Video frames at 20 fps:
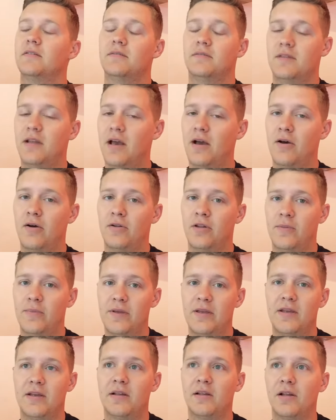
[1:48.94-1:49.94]
now let
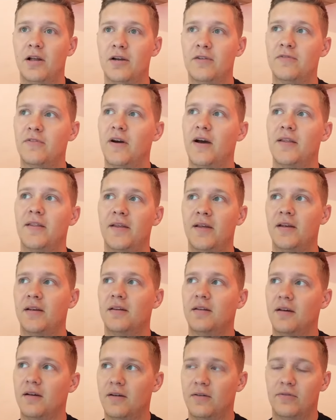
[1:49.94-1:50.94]
me clarify
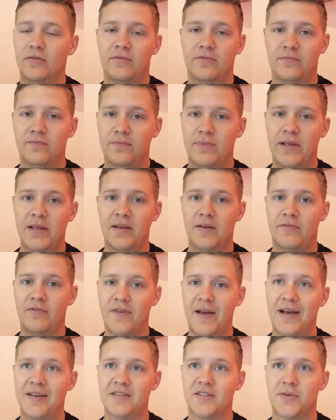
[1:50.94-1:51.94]
that being
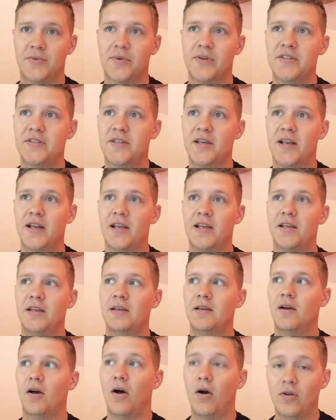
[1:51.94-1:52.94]
fast at resetting
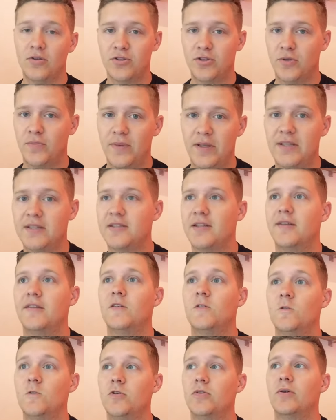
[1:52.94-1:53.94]
also means that
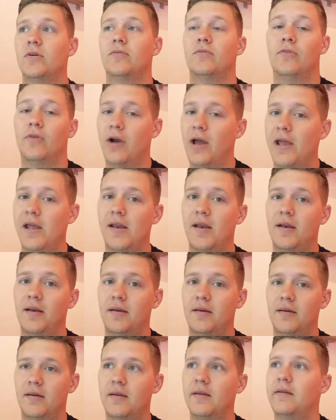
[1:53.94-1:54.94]
you do it right
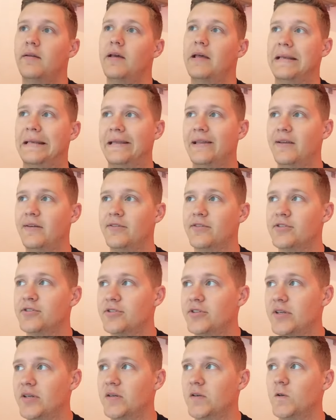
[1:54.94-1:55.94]
and that you're
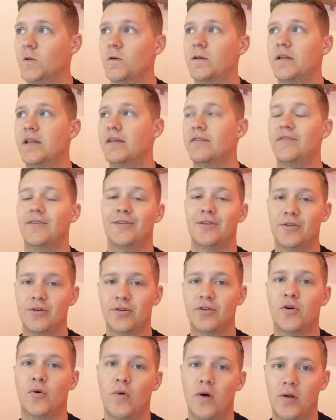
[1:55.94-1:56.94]
still giving
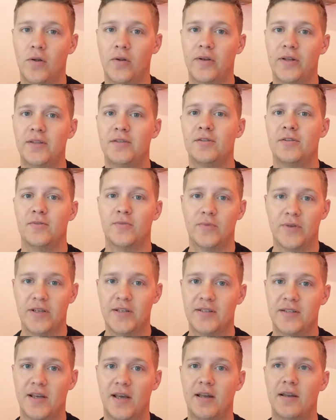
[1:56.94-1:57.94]
good quality to the
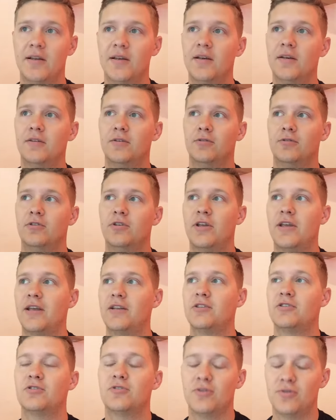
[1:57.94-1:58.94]
reset. You can't
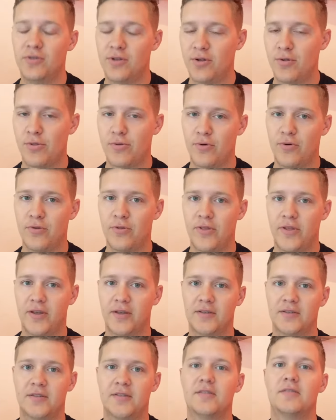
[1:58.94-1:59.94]
just go in there and throw
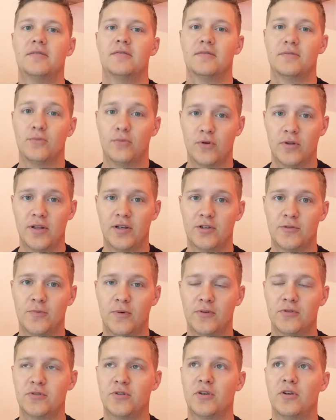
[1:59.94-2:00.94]
things where they're
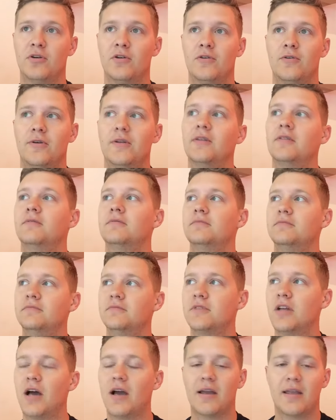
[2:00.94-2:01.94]
supposed to go and
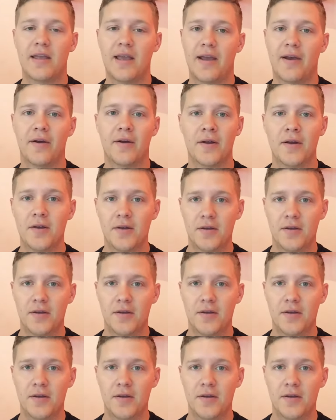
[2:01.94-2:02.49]
not care.